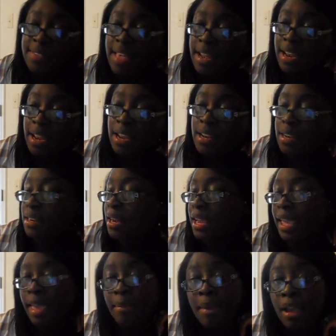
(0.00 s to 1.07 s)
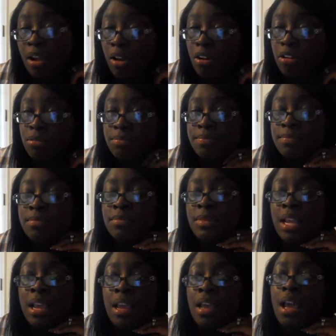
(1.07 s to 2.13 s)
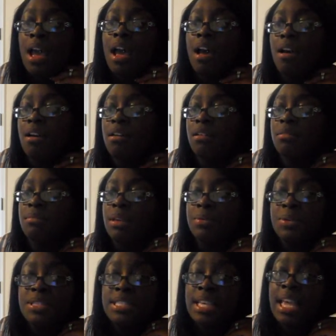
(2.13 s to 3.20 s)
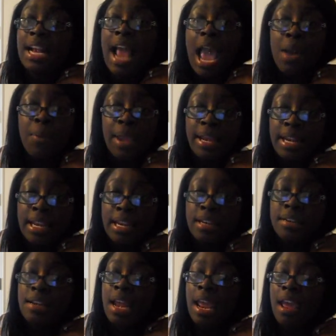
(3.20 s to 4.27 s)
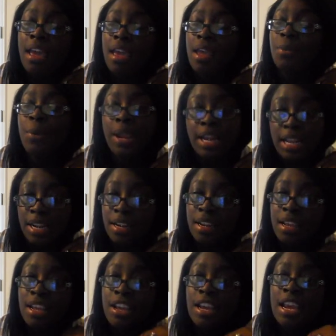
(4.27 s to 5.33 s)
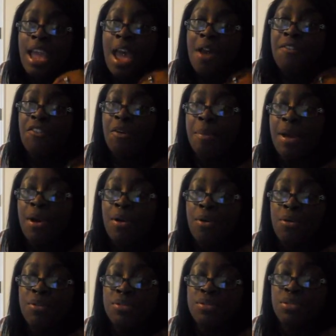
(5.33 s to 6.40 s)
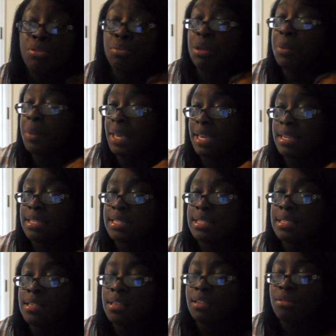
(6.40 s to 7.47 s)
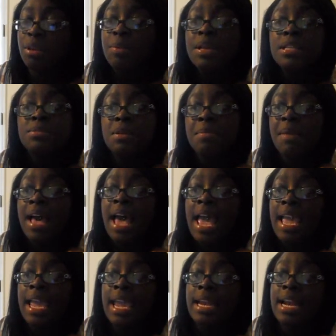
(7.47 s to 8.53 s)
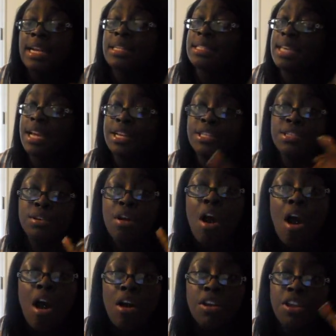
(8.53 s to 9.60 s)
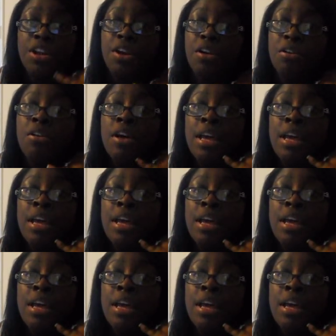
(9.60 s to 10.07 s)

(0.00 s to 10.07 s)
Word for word: that in, came back home, um, and once again I waited and waited for about three weeks. Three weeks went by, and I decided to call. You know.